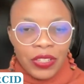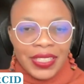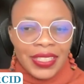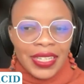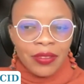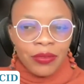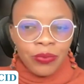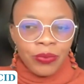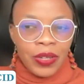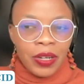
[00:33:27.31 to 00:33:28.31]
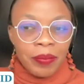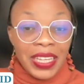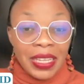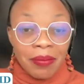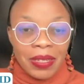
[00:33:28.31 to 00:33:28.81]
projects that are
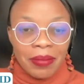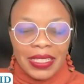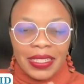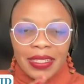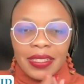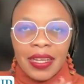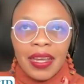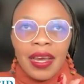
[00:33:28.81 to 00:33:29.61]
being implemented.